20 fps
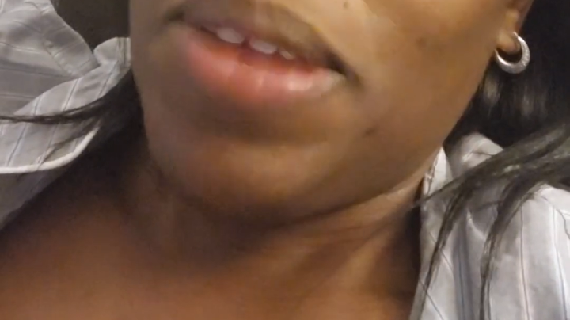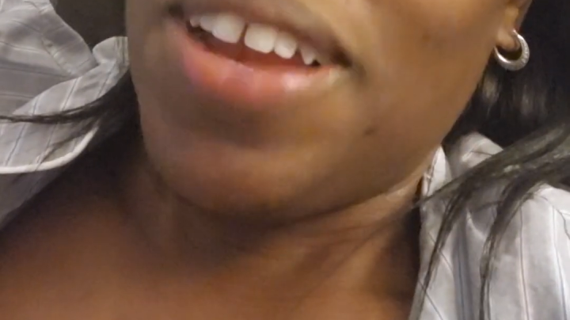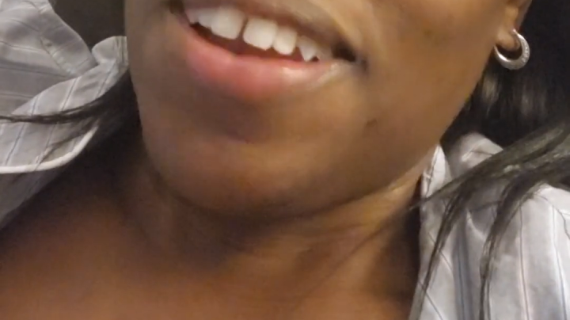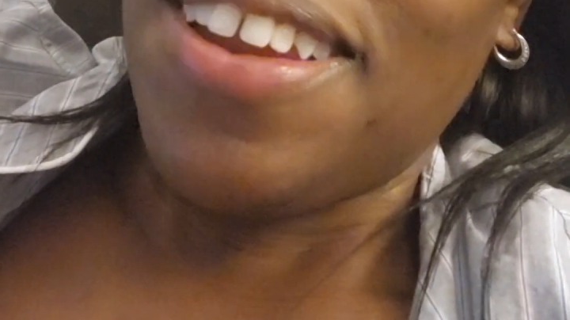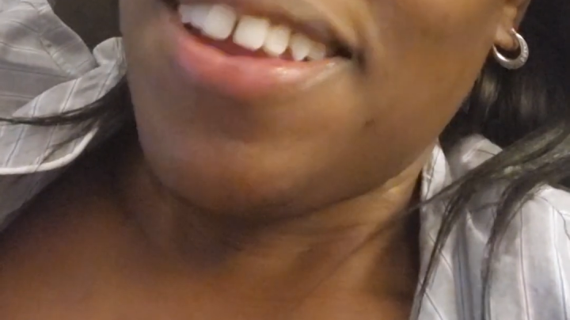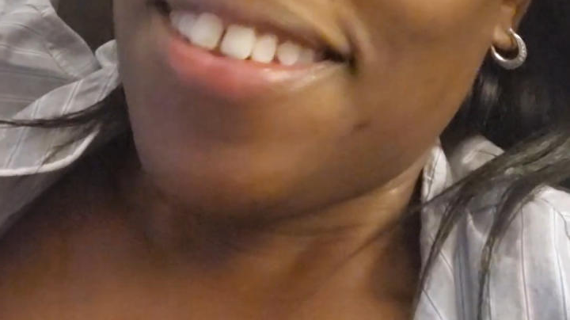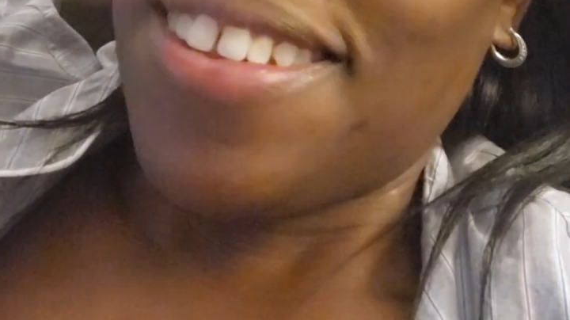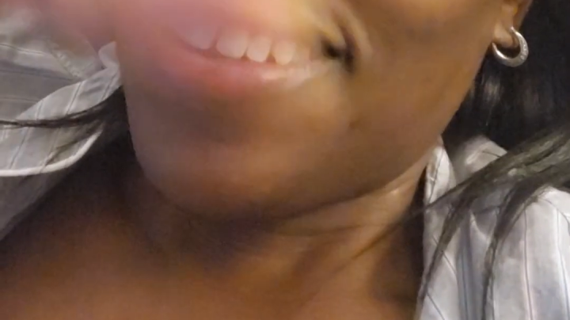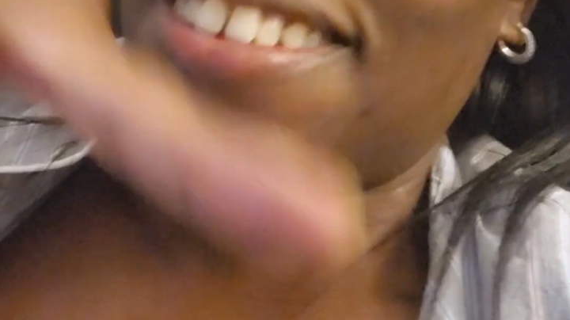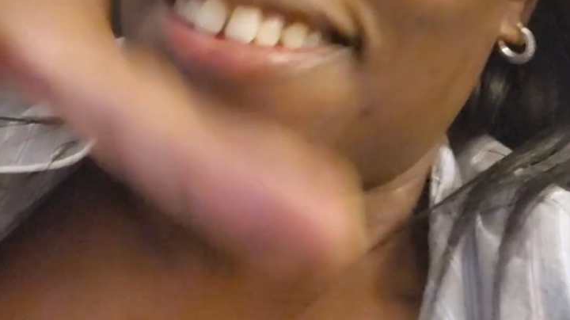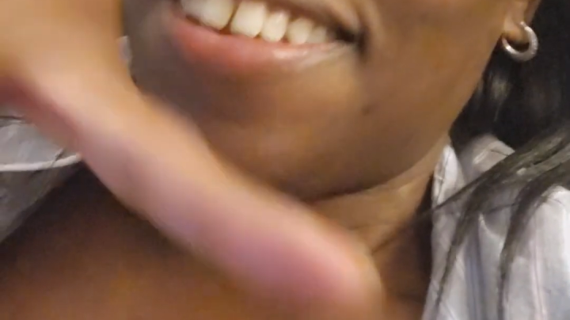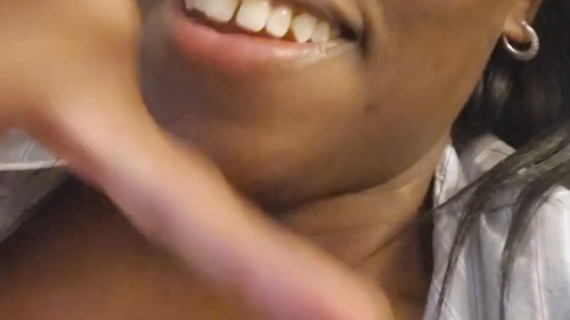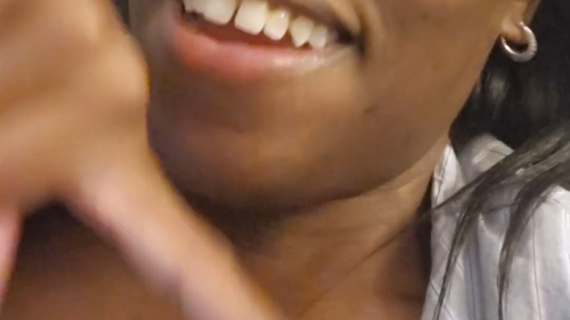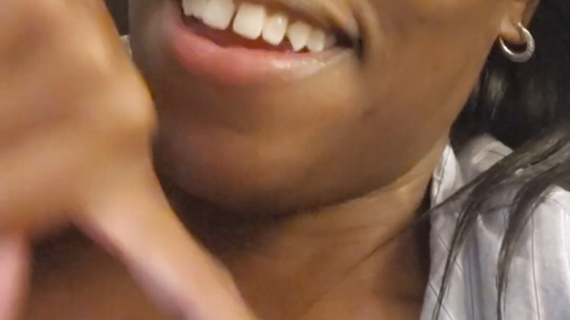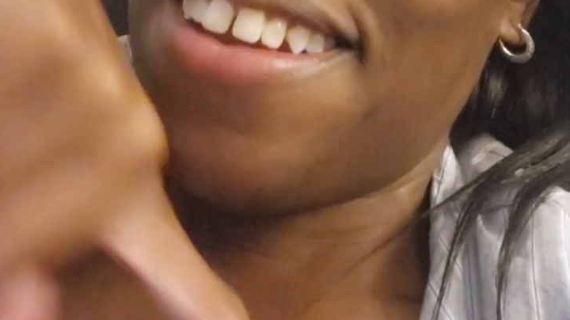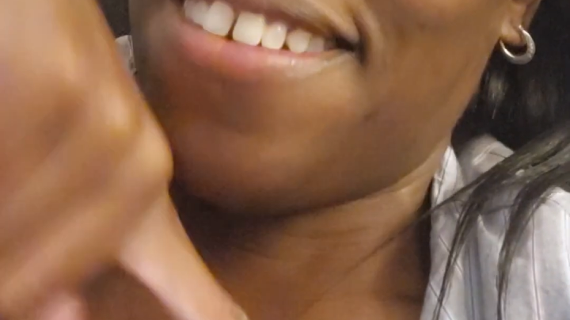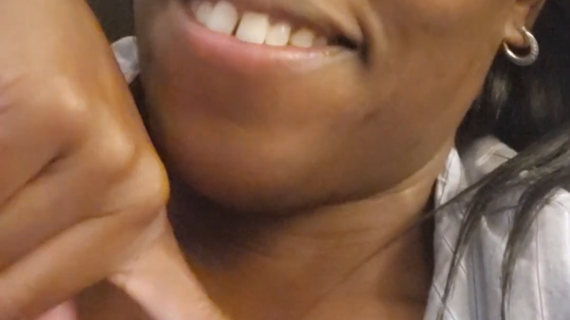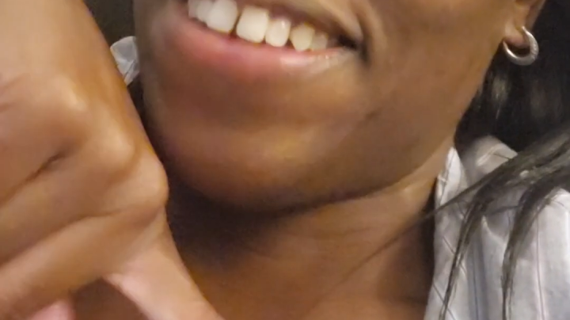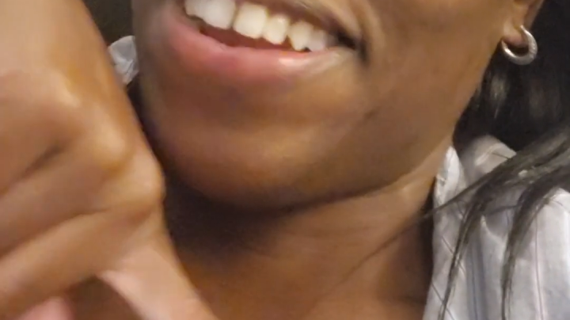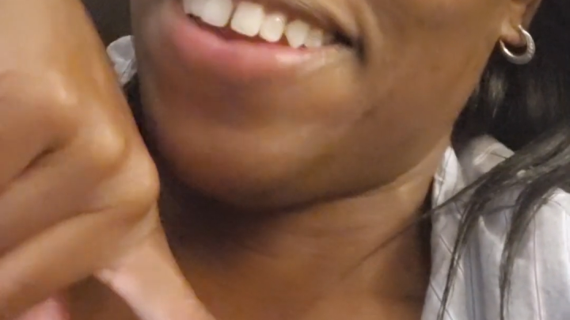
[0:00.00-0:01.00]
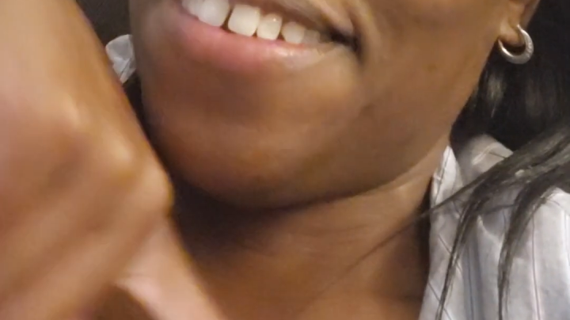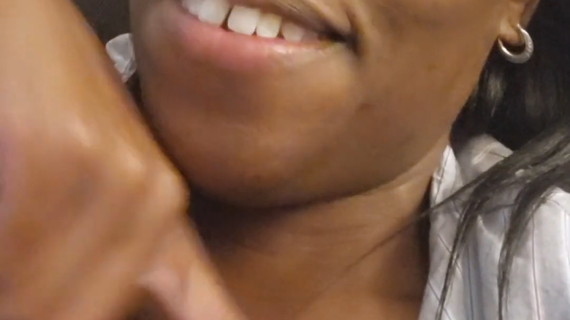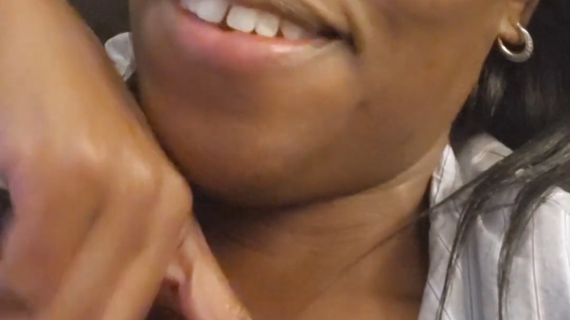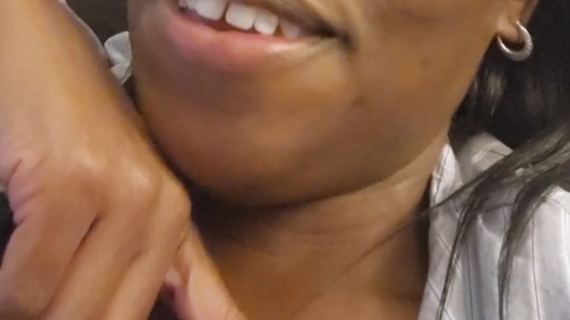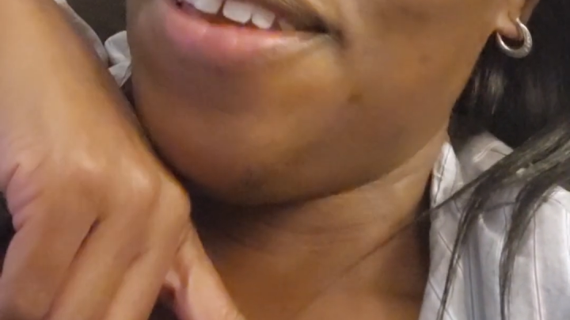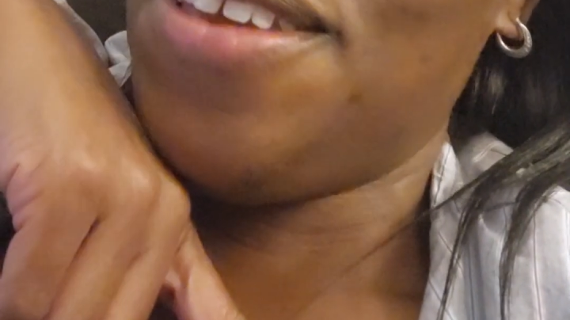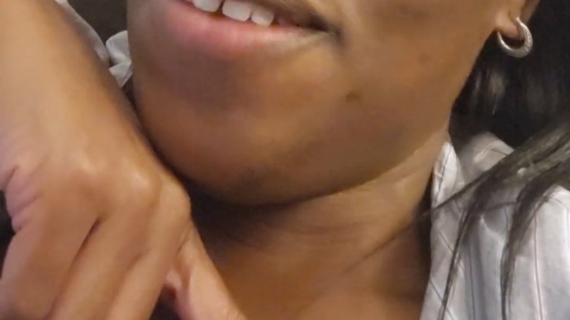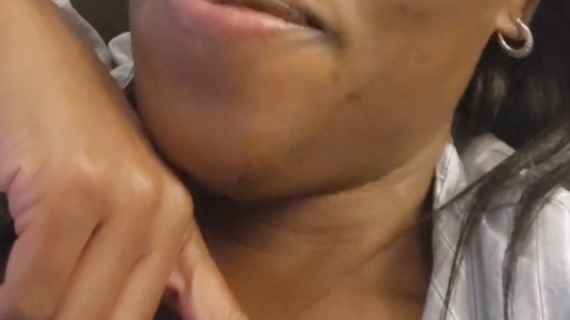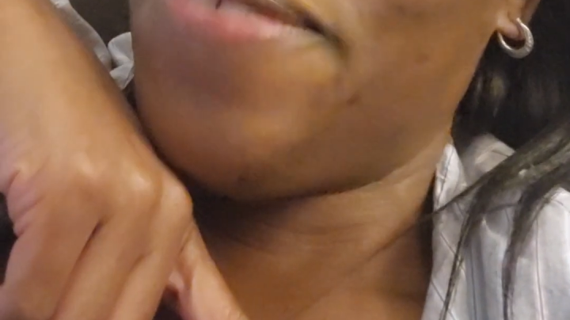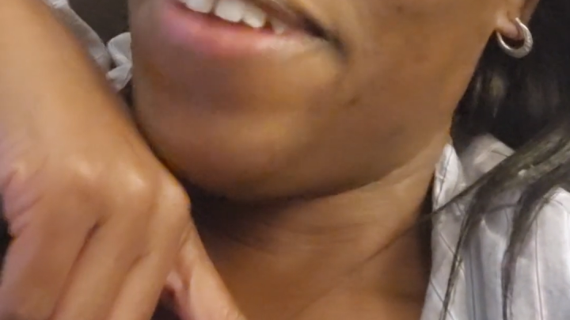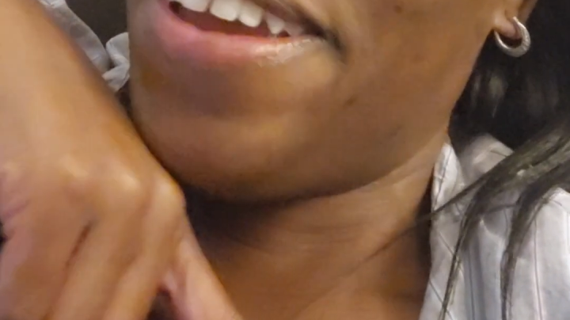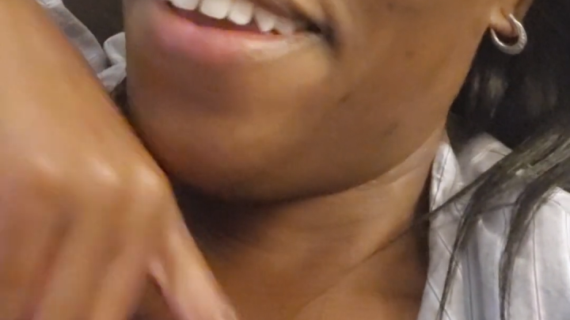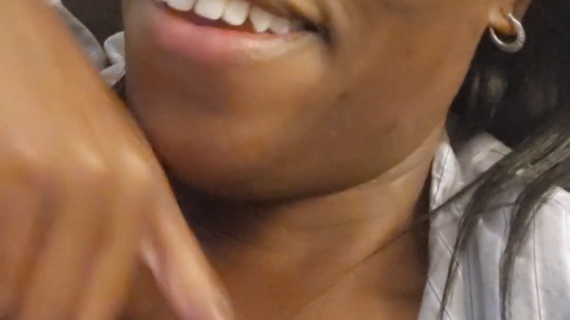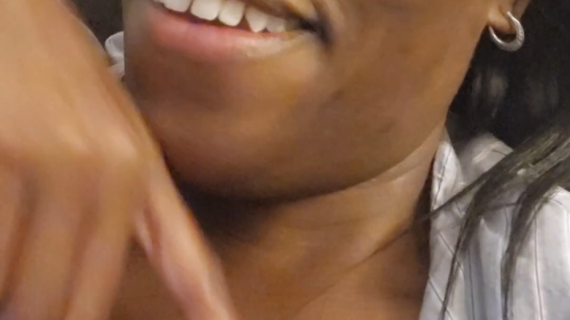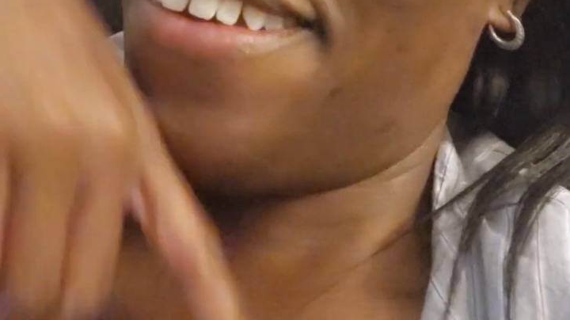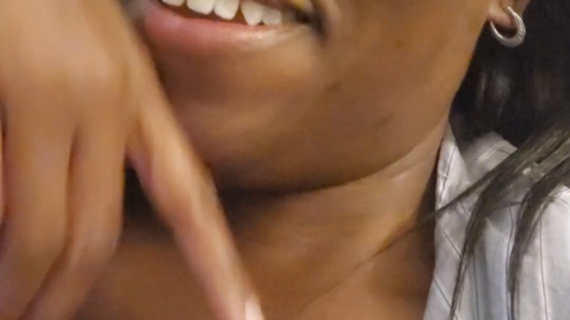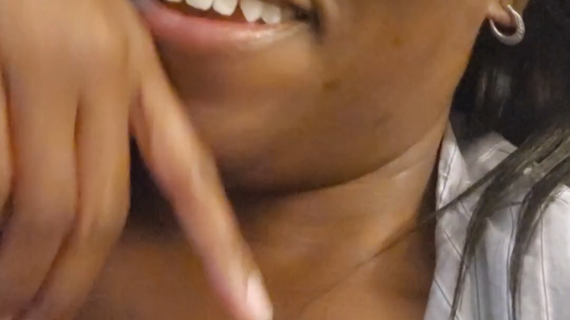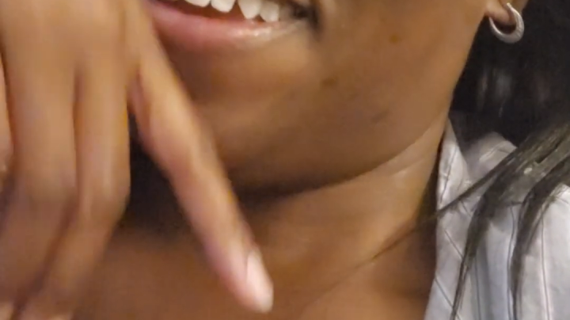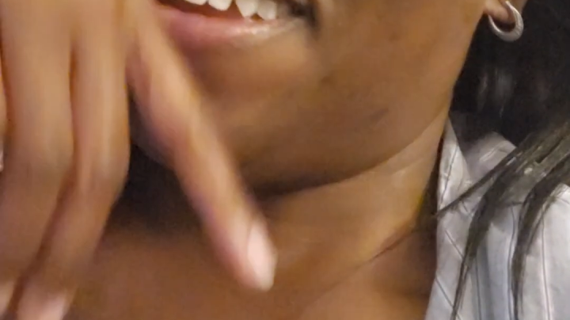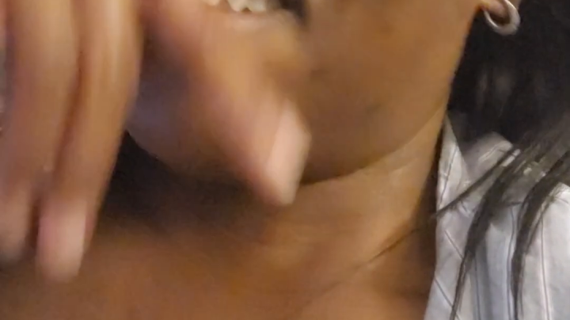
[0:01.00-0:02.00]
but at least it's later in the
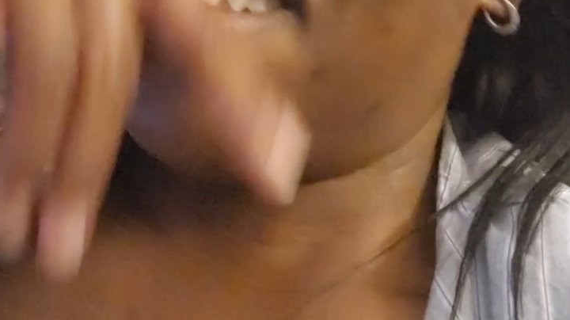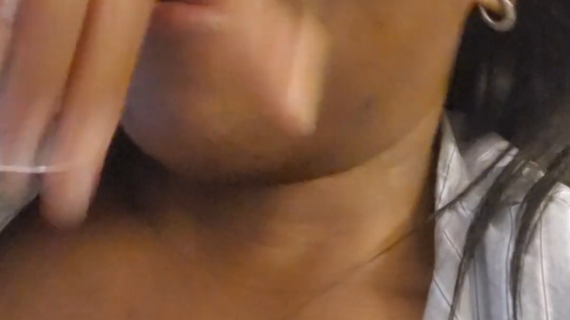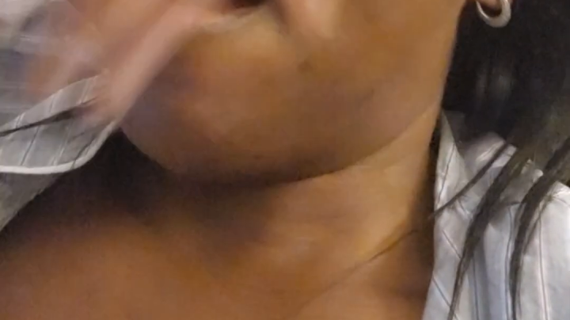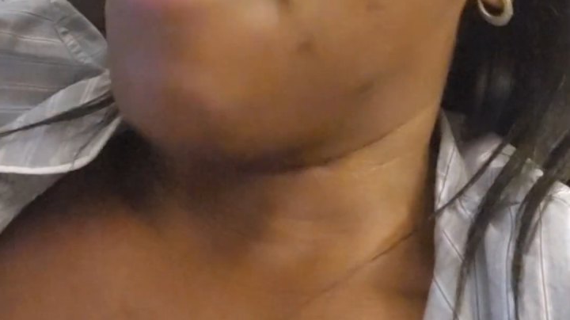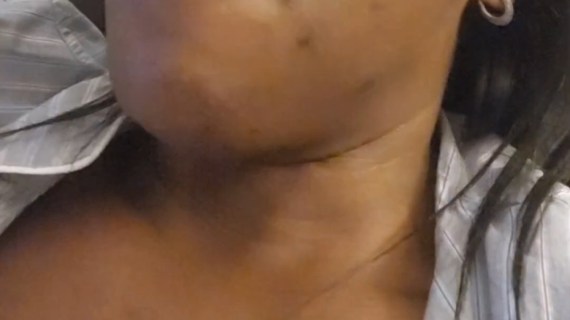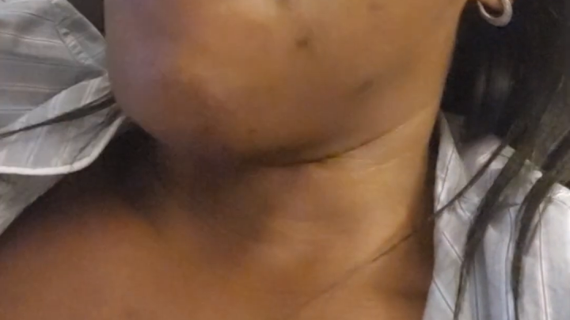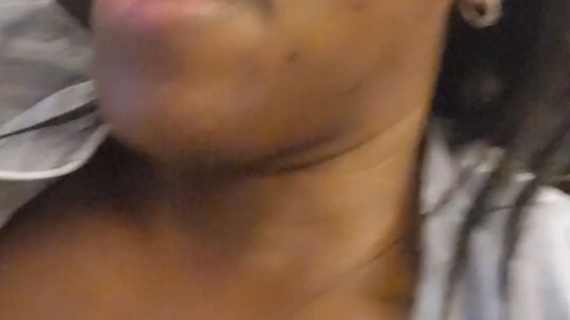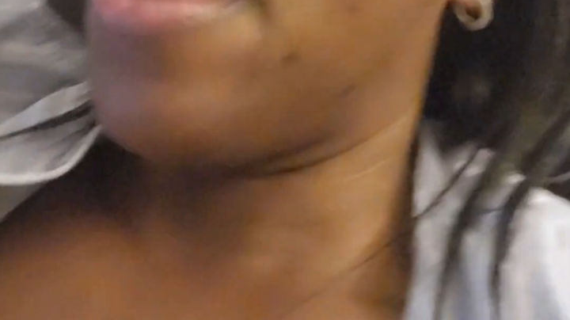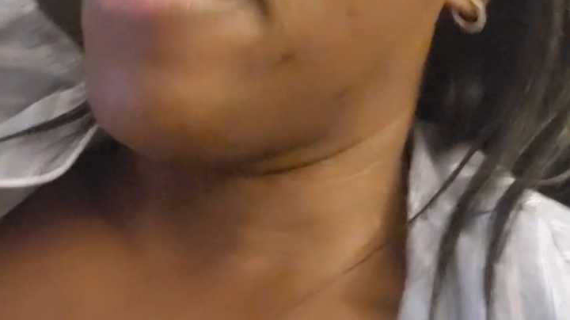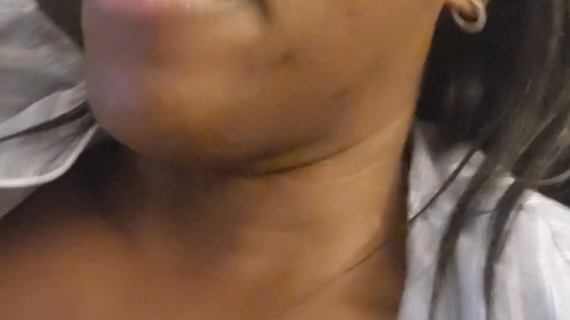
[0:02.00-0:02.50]
evening, and I